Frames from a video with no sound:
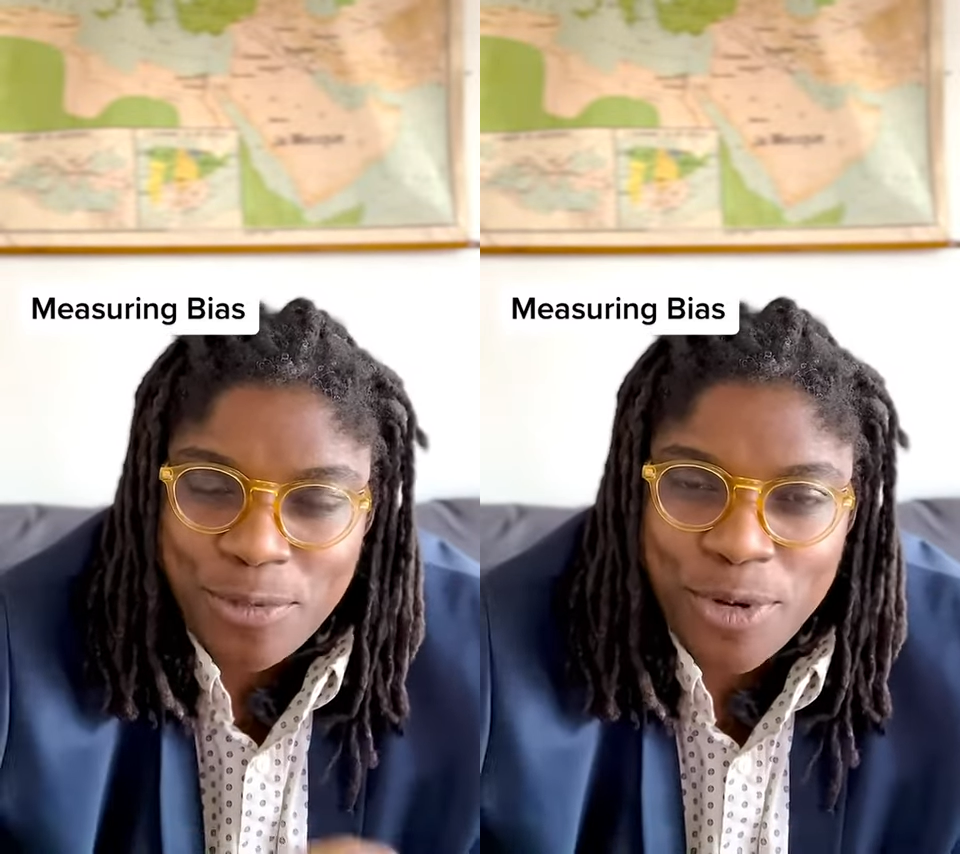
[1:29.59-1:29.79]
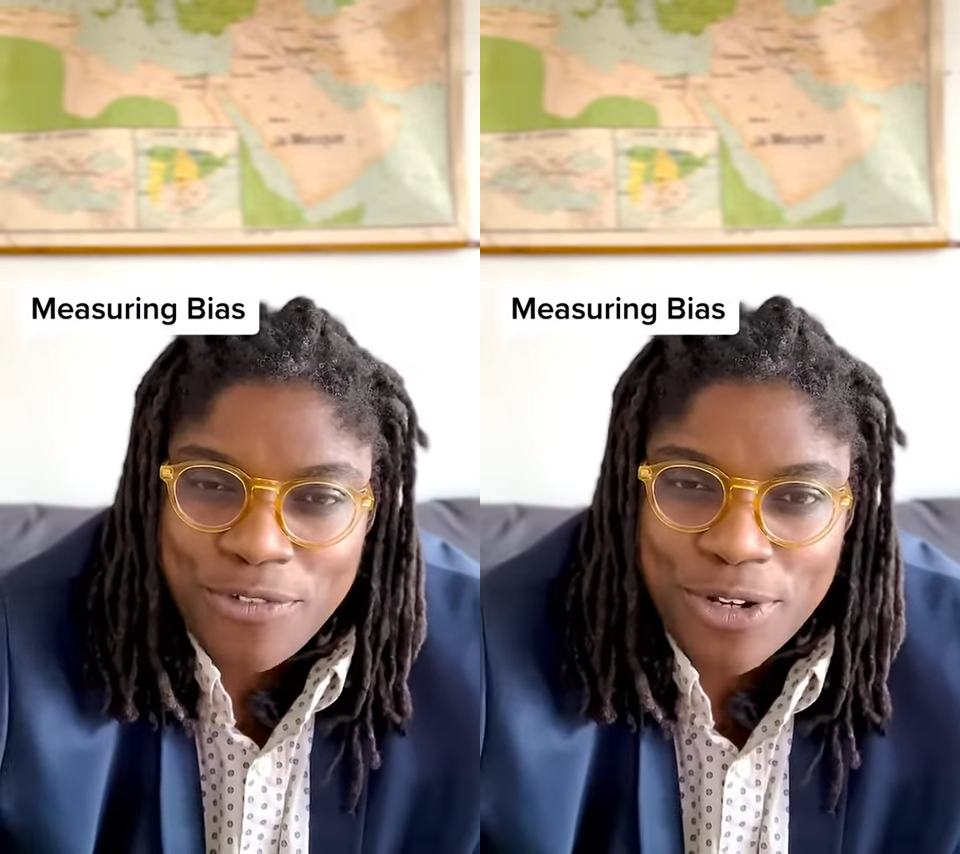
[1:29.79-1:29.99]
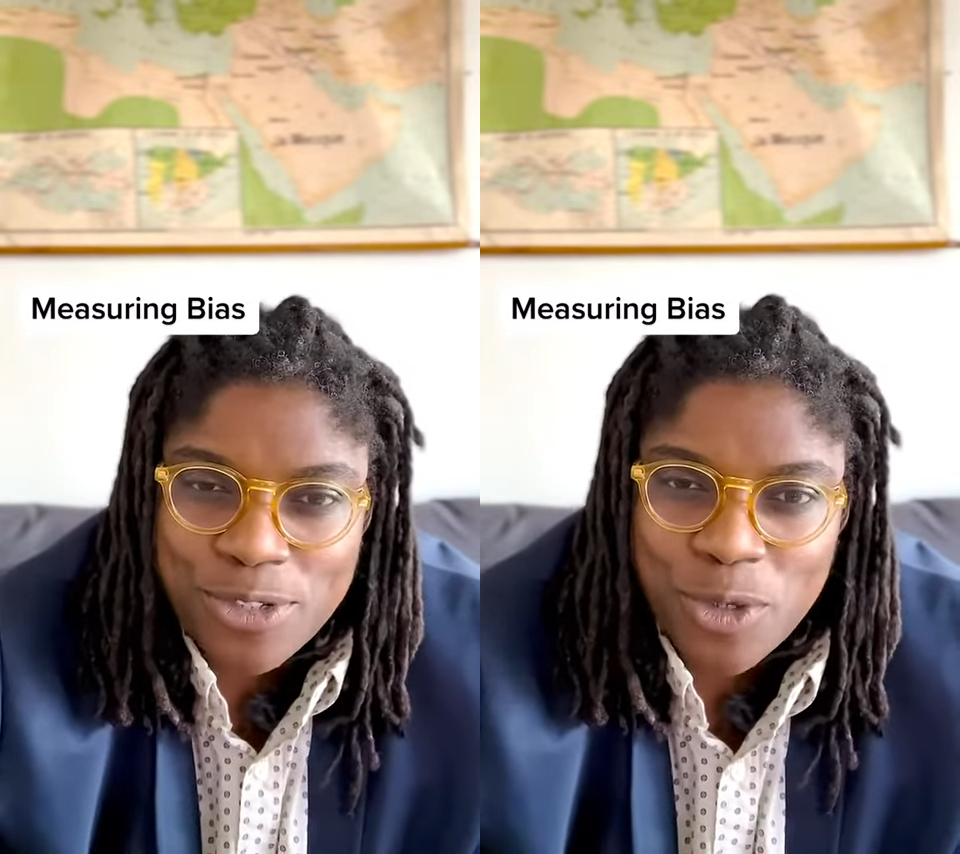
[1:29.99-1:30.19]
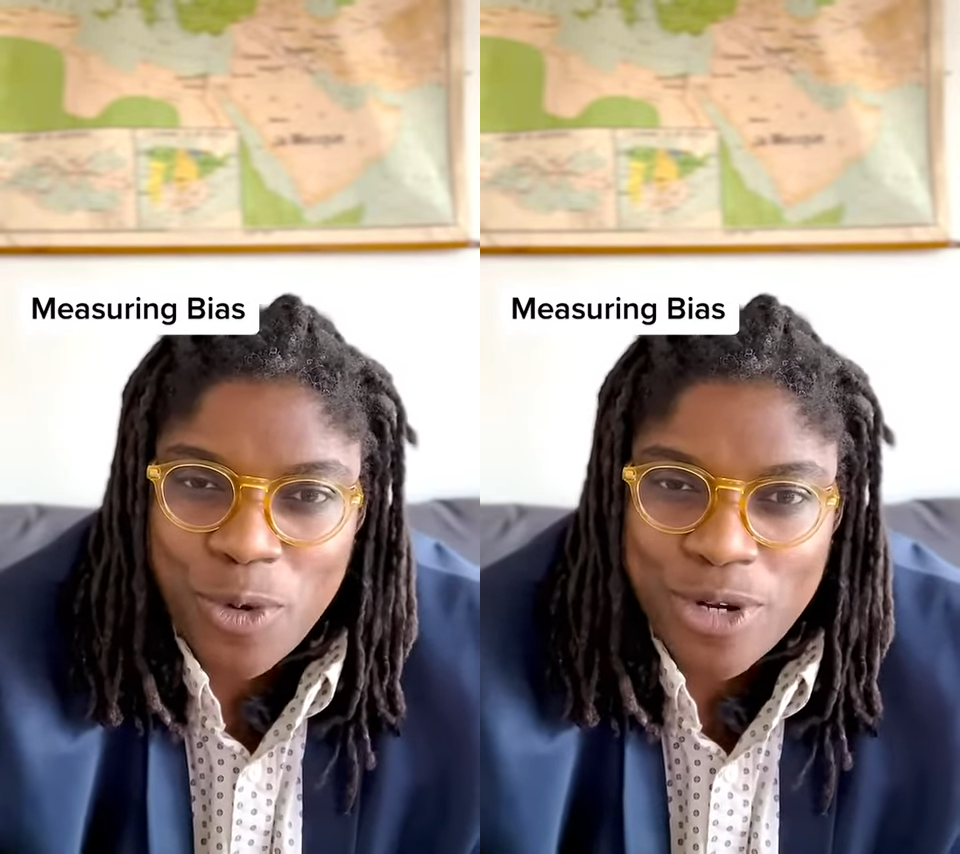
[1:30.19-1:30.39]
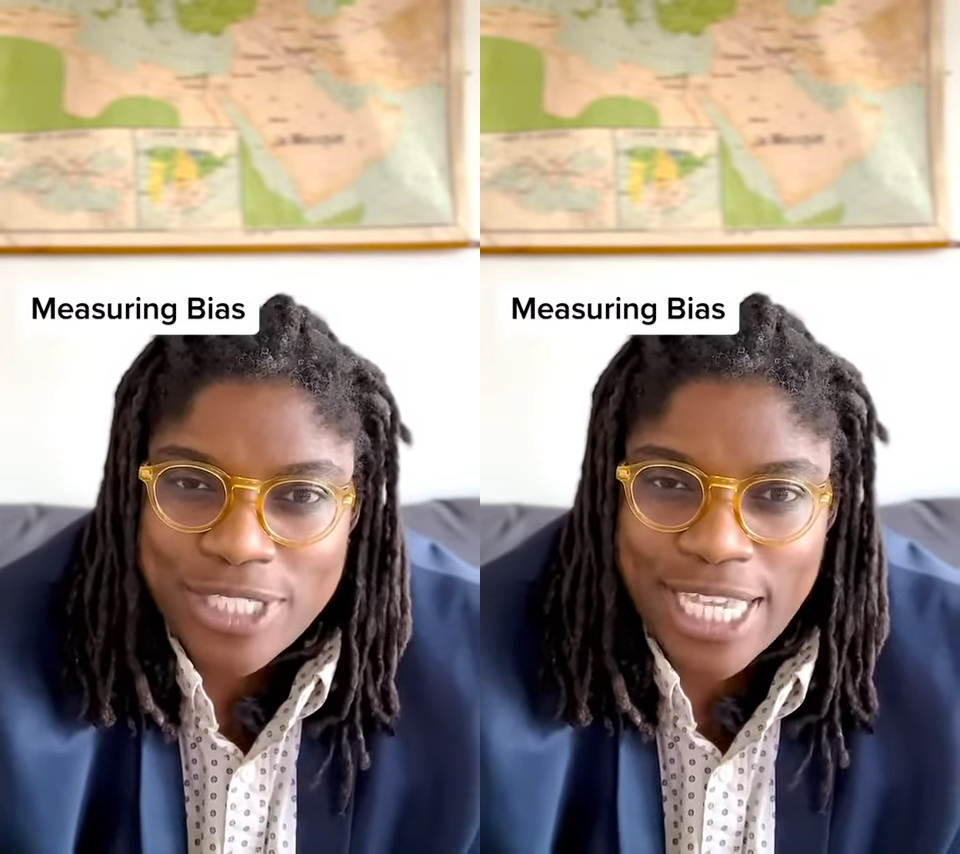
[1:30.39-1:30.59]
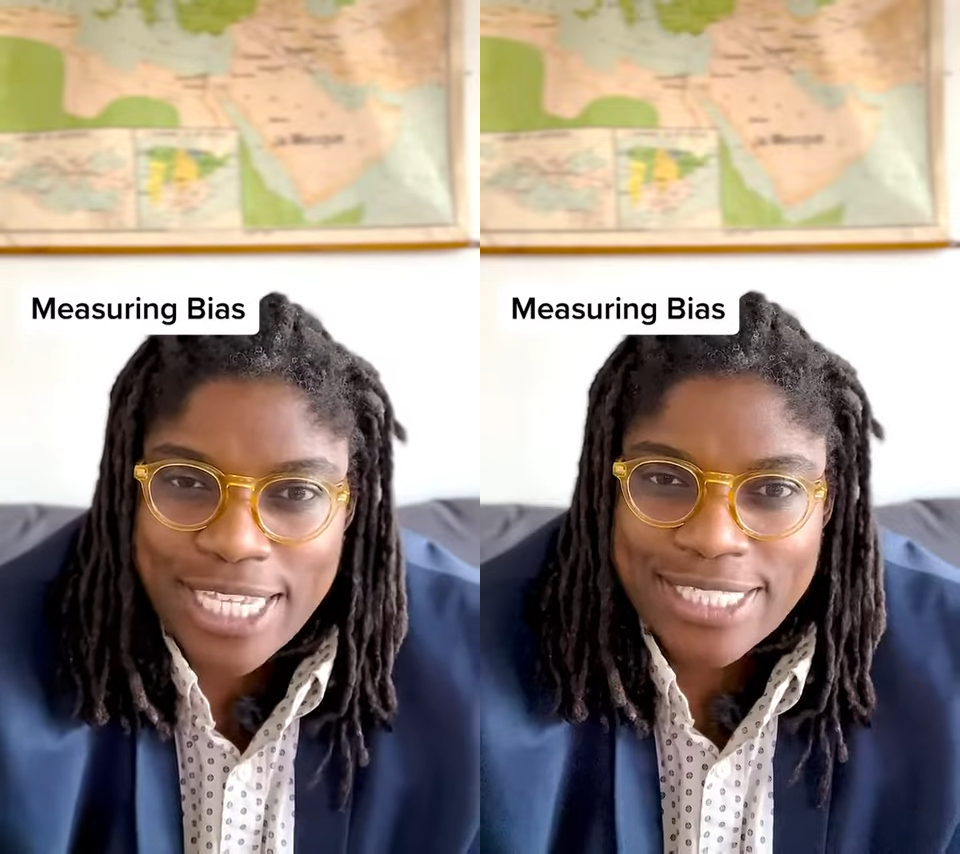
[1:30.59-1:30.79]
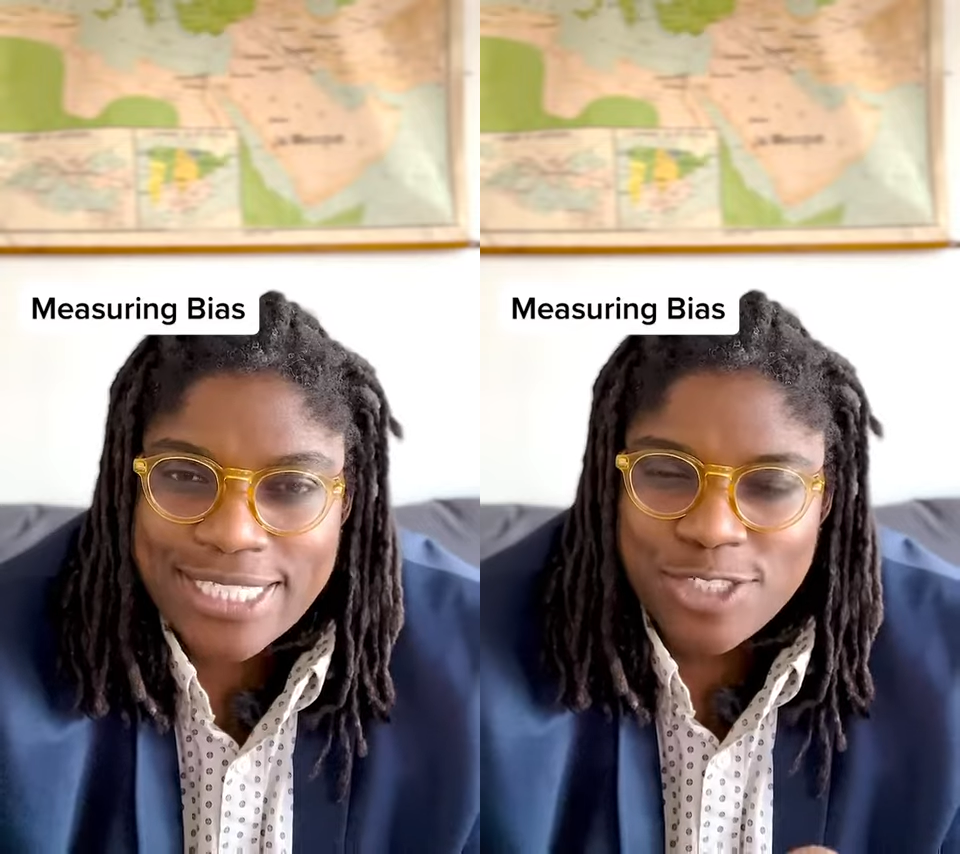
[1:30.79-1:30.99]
prefrontal cortex